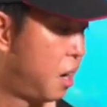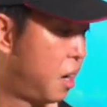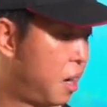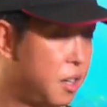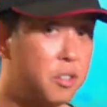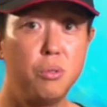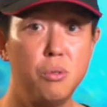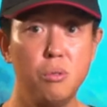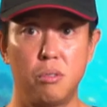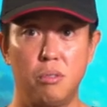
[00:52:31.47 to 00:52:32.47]

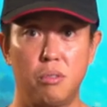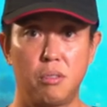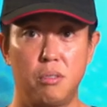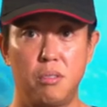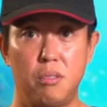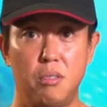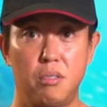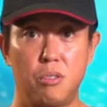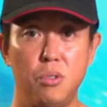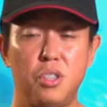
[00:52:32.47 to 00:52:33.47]

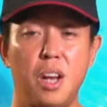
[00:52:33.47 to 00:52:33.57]
Do